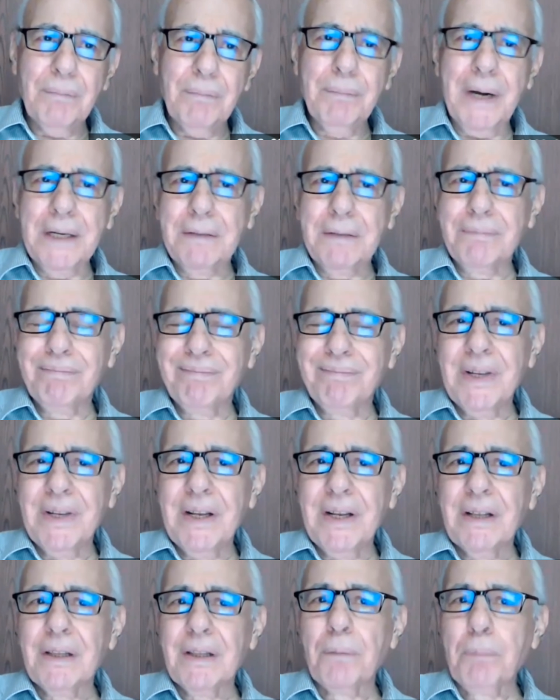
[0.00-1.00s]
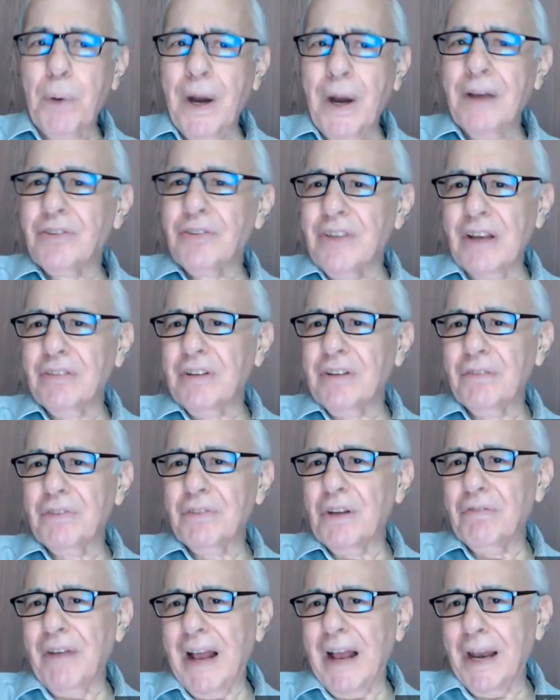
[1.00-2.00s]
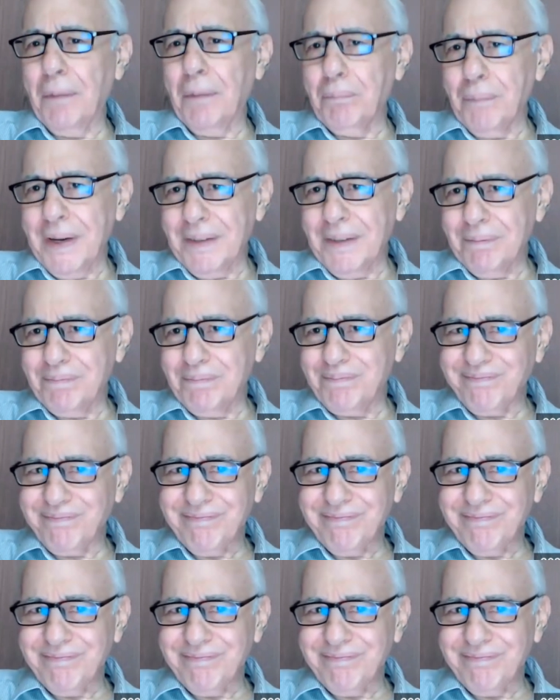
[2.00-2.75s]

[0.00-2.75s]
But the process of development